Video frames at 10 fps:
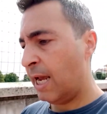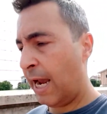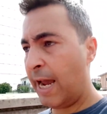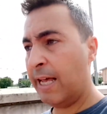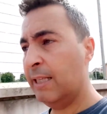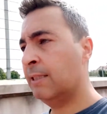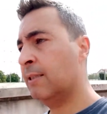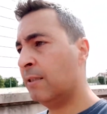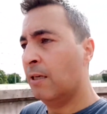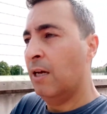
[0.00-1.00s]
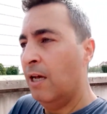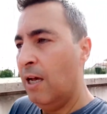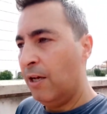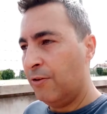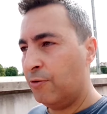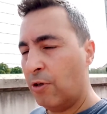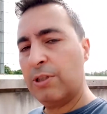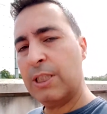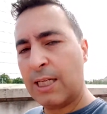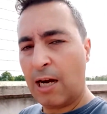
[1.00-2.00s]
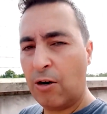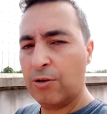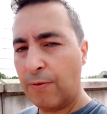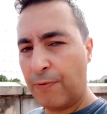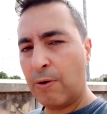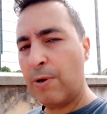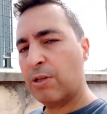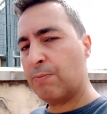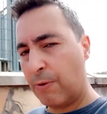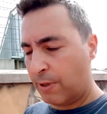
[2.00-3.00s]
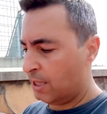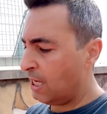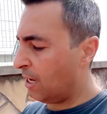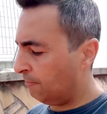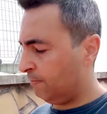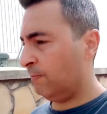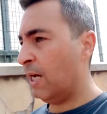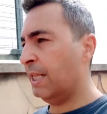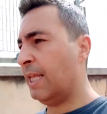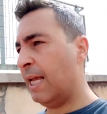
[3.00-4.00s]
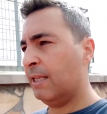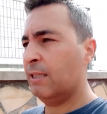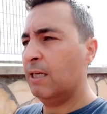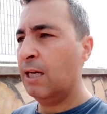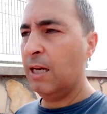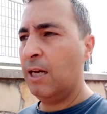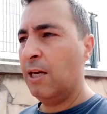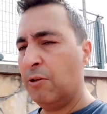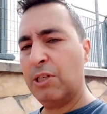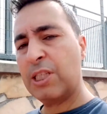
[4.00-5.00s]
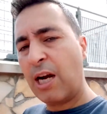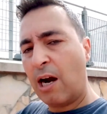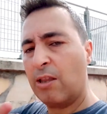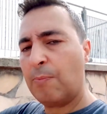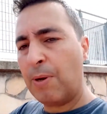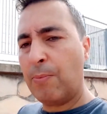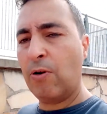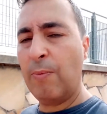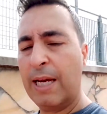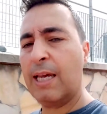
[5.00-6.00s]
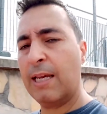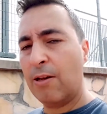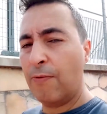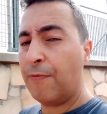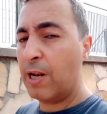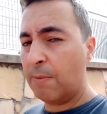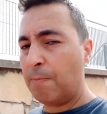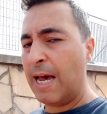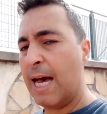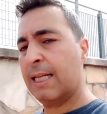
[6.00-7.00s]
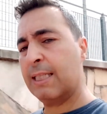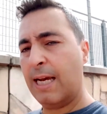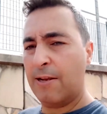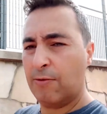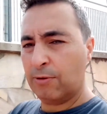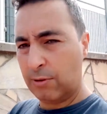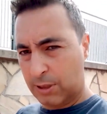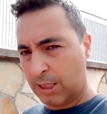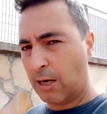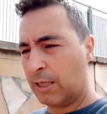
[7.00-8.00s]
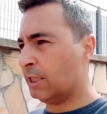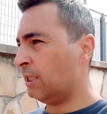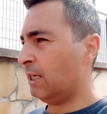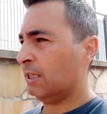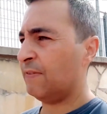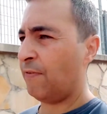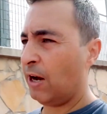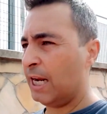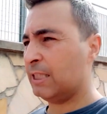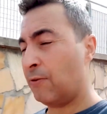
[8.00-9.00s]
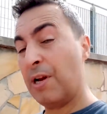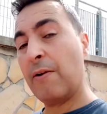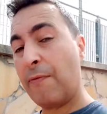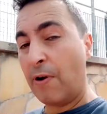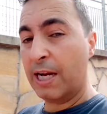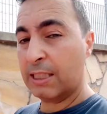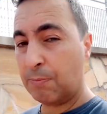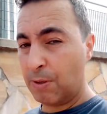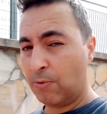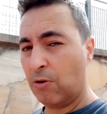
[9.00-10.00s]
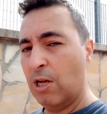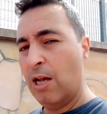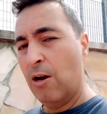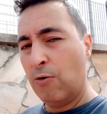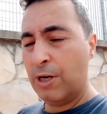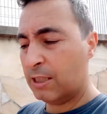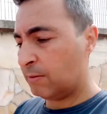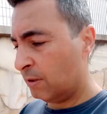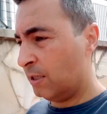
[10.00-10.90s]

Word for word: and you notice how you feel when you speak with them and then you discard the people making you feeling bad and you start adding as friends real friends people who is